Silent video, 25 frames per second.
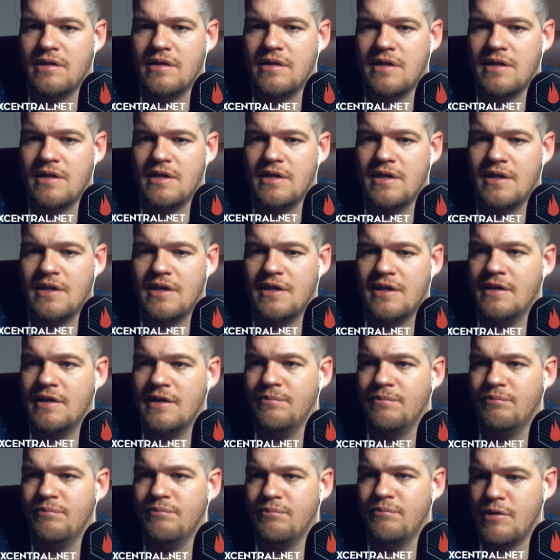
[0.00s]
the
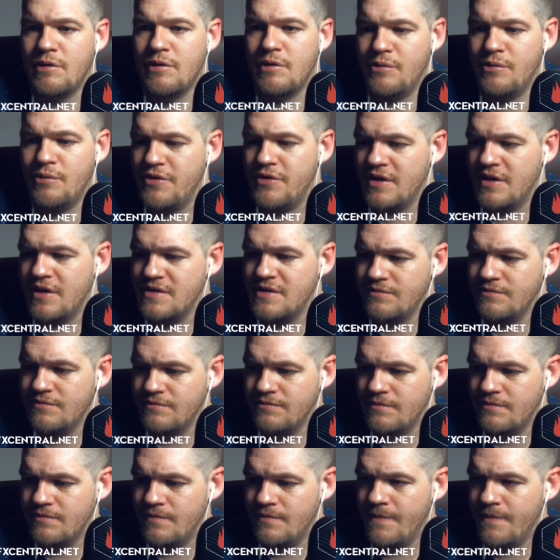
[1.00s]
purple things.
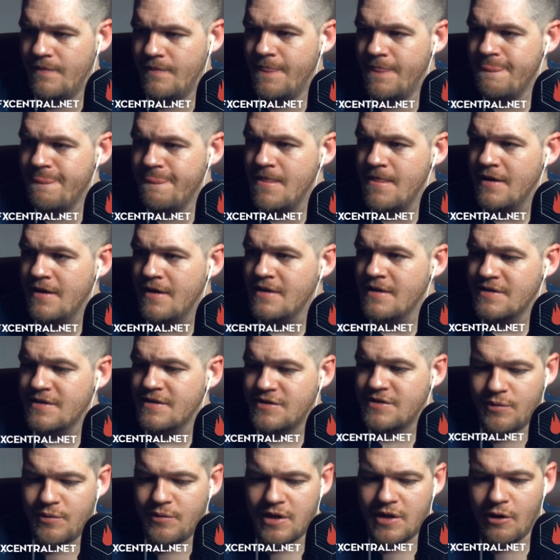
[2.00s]

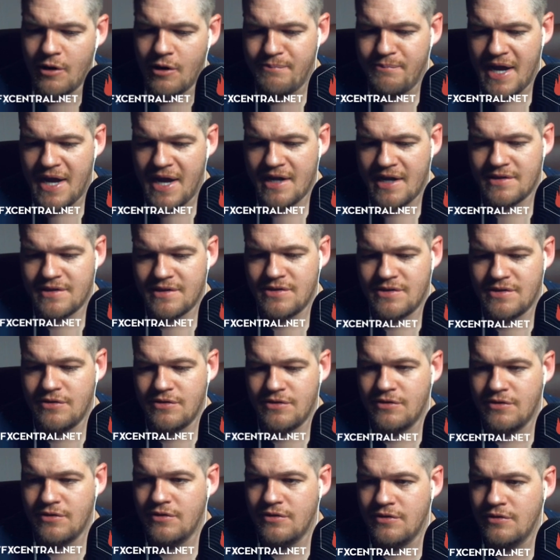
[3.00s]
So we go back
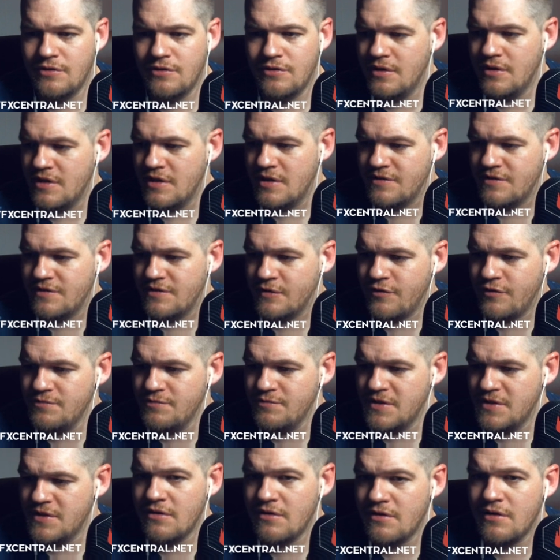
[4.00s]
to this
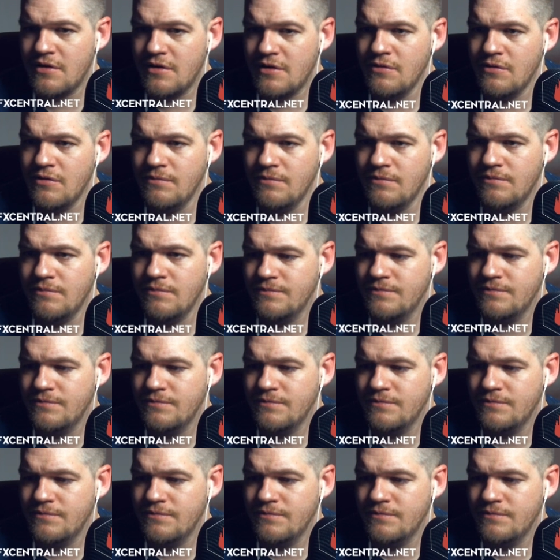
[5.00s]
first material.